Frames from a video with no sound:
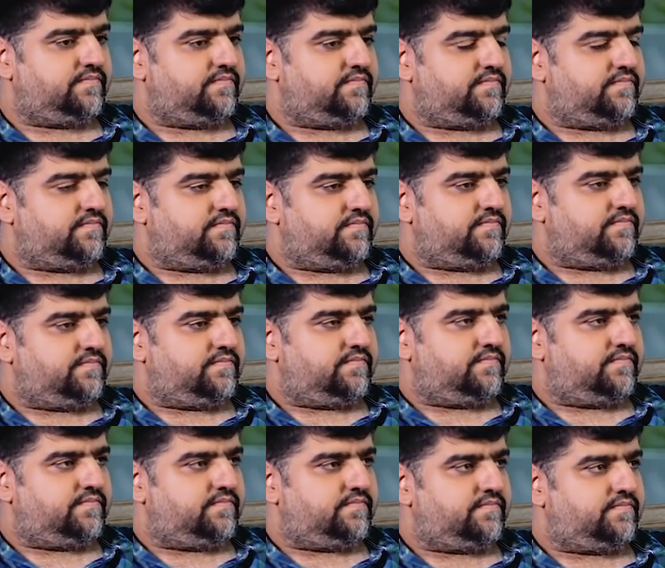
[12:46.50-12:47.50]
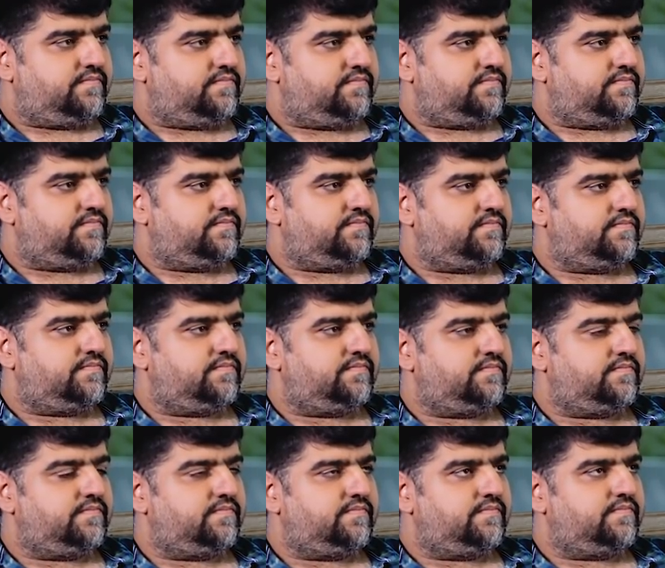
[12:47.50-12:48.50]

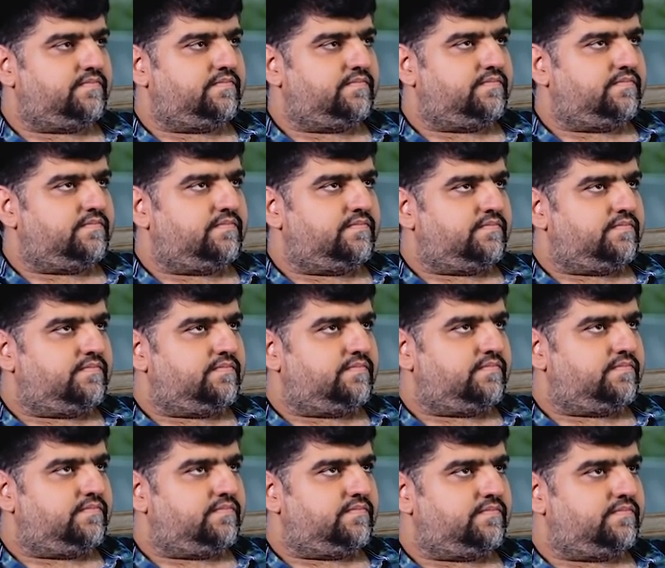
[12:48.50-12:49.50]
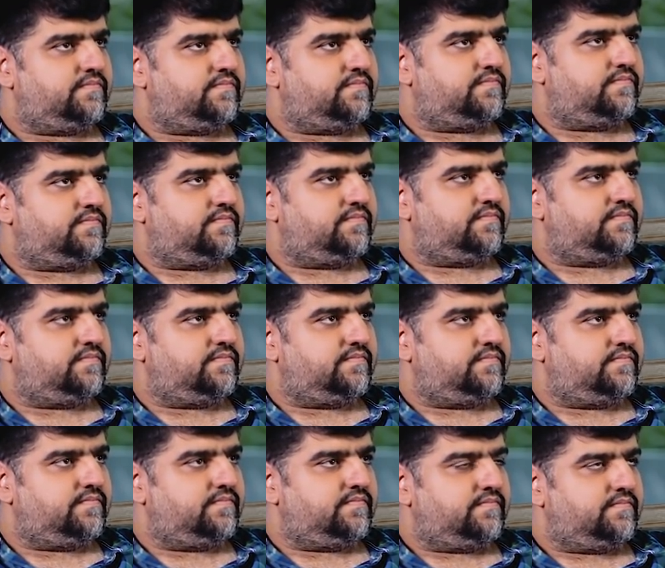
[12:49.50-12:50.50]

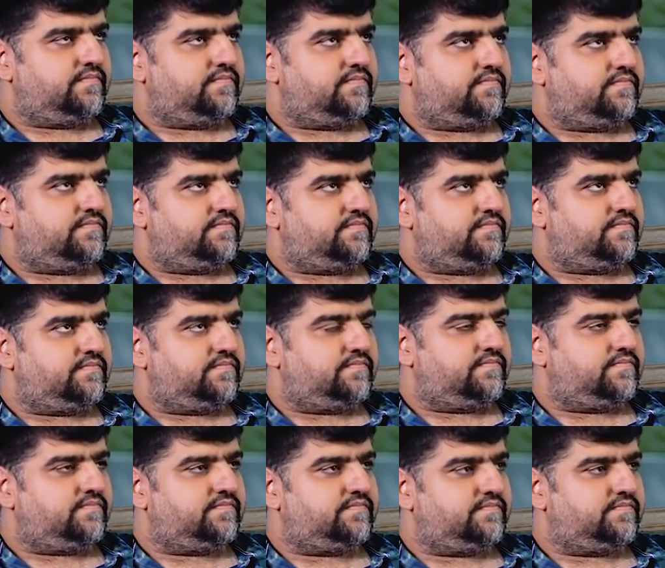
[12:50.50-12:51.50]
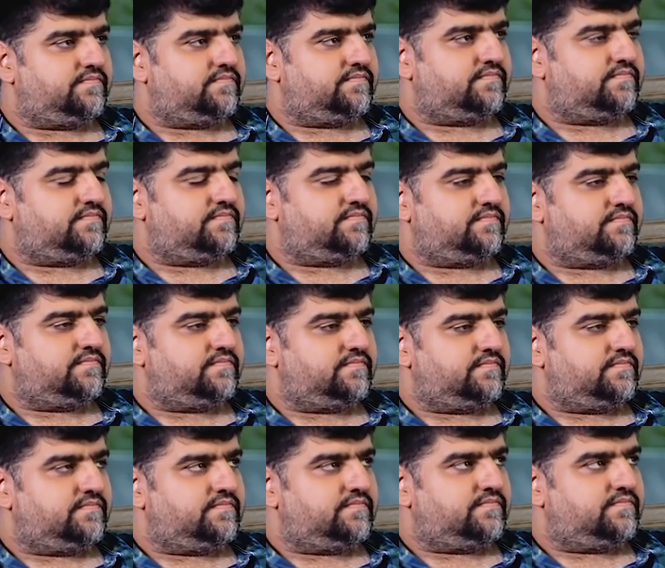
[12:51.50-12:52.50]

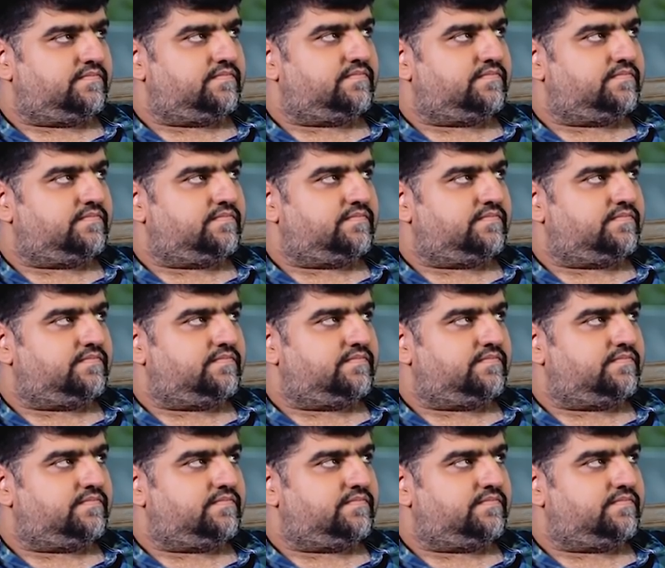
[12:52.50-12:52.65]
(silent)